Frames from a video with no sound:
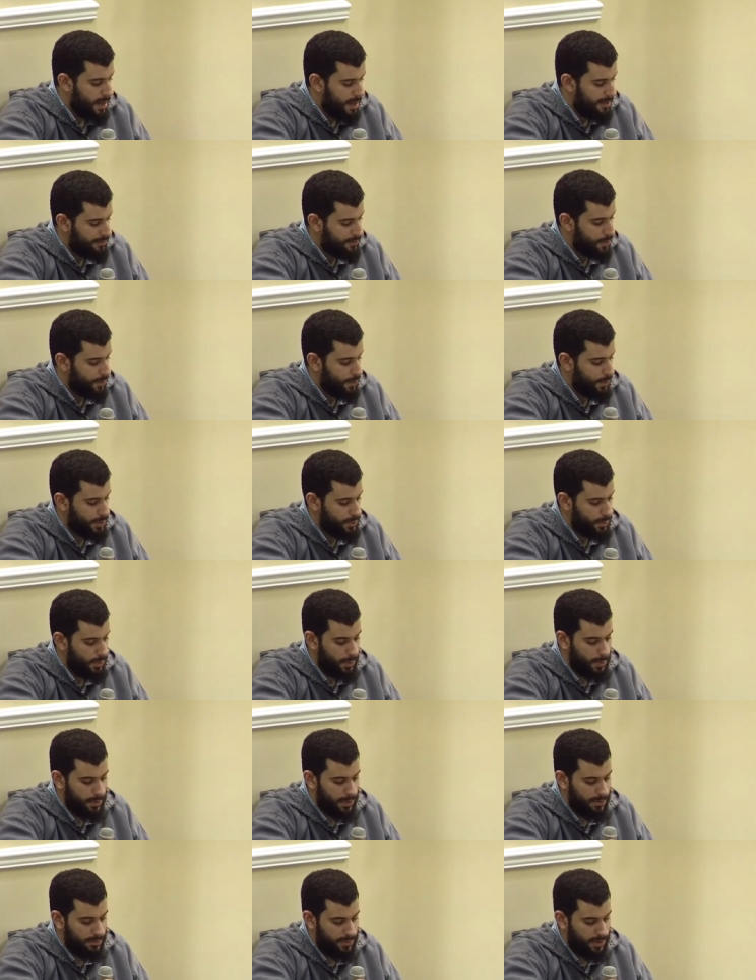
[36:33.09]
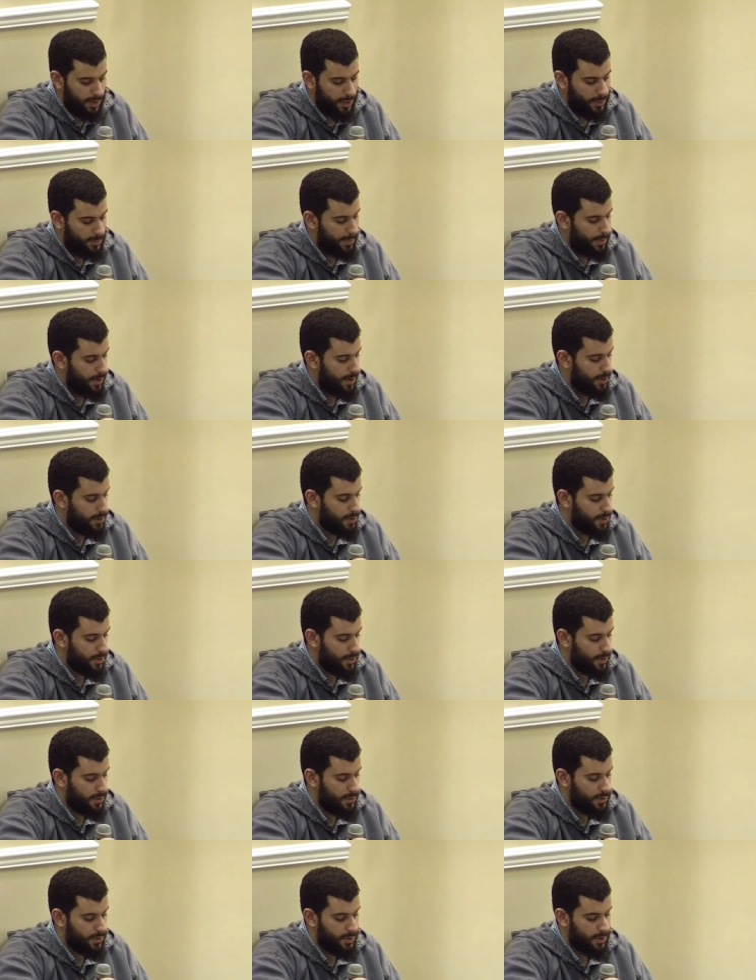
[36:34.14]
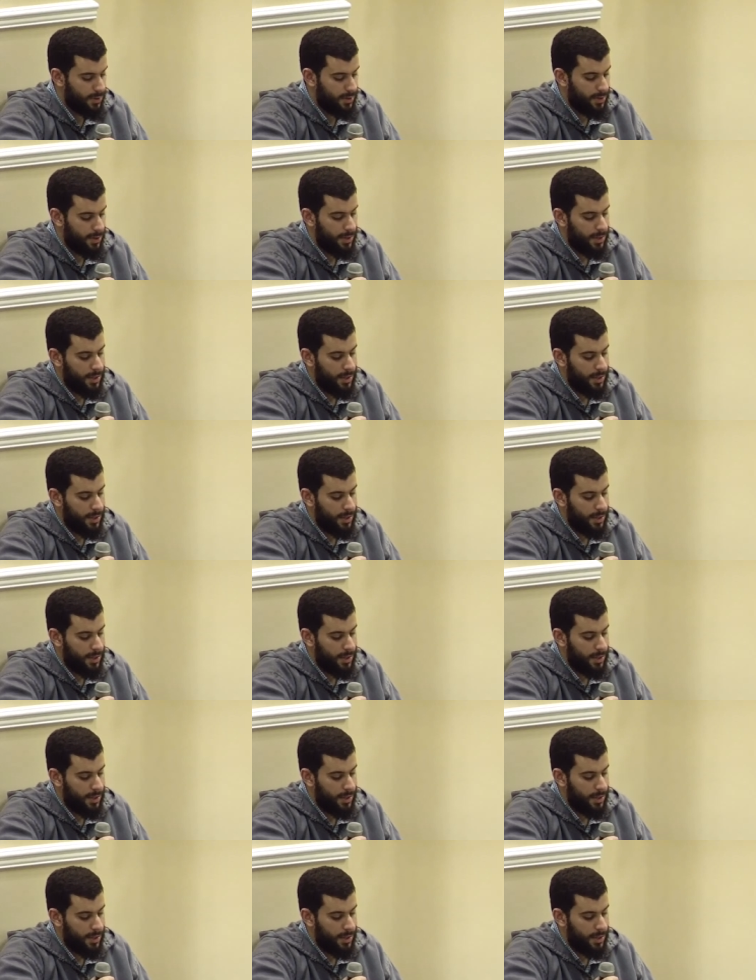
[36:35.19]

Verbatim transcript: after which we will never experience thirst.